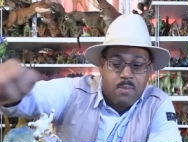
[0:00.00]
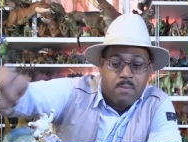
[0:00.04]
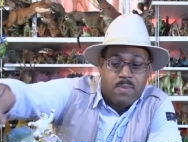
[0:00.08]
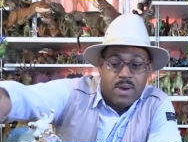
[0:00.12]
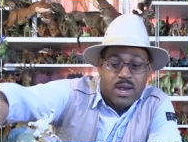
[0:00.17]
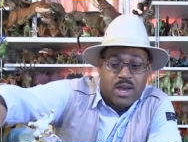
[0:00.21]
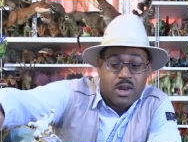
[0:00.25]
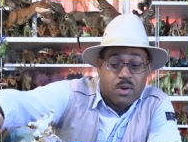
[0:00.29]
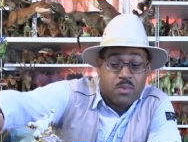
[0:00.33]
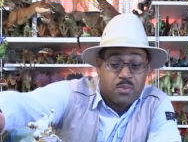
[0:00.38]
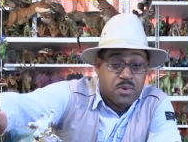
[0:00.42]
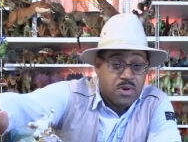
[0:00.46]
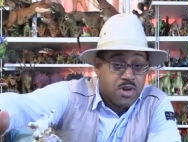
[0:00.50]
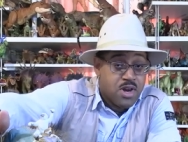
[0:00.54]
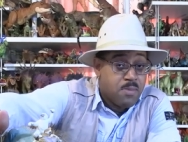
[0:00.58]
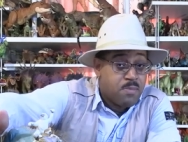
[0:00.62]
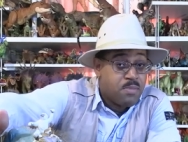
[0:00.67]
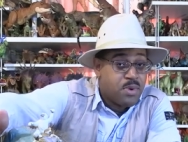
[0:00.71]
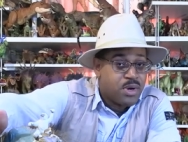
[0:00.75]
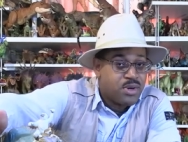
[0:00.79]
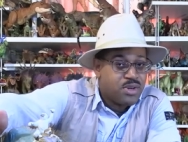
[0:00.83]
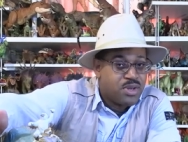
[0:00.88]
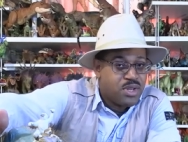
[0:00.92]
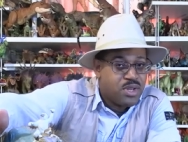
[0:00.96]
but I can brew up
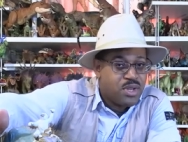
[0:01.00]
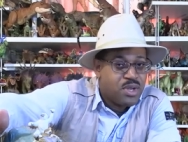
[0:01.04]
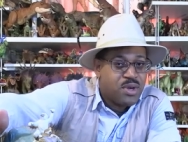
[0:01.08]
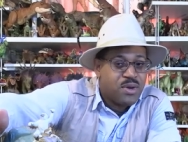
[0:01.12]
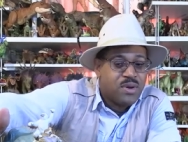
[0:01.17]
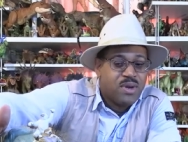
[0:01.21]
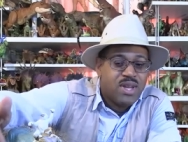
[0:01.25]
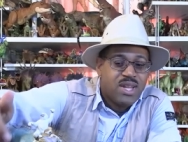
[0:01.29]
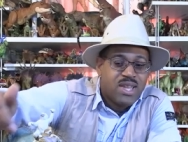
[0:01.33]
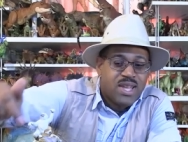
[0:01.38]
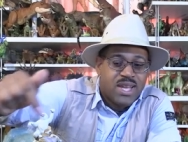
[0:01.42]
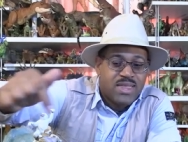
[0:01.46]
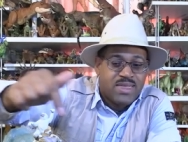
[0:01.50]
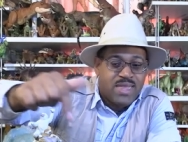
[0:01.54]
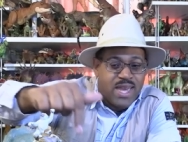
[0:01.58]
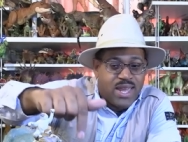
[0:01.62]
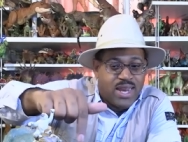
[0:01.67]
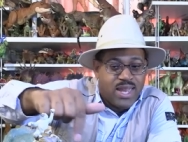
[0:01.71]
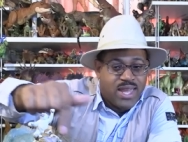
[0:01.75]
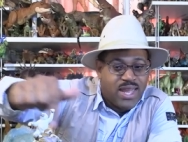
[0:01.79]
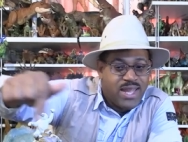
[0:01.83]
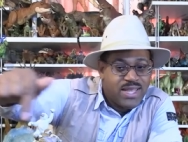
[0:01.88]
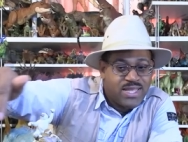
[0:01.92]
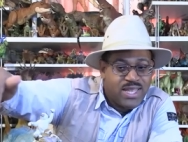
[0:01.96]
on two, Like
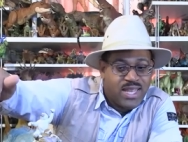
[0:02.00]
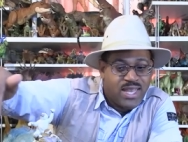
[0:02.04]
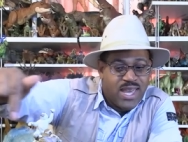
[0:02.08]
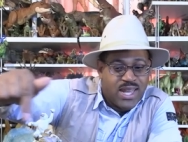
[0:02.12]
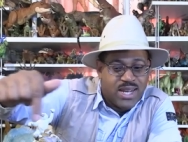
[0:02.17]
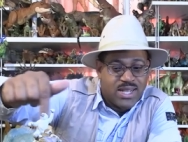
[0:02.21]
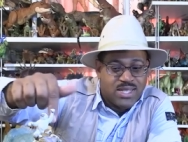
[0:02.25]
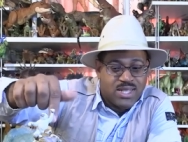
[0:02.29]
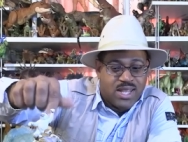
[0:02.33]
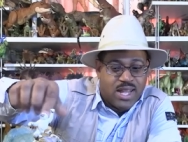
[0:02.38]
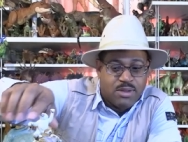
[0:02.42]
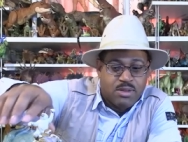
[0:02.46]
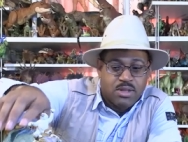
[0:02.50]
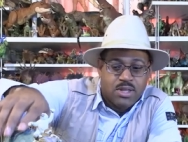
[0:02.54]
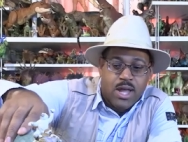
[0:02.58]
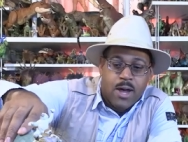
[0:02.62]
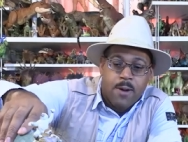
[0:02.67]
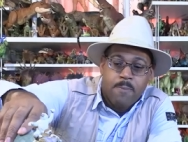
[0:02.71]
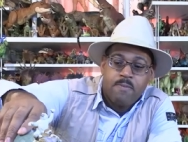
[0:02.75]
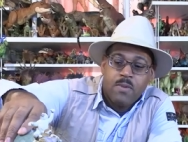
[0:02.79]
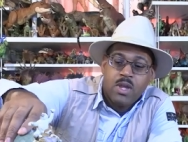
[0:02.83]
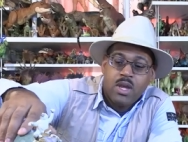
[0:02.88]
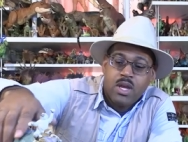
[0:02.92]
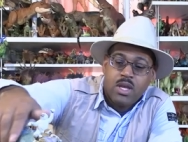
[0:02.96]
that hinting at his
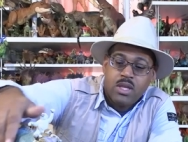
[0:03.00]
lifestyle.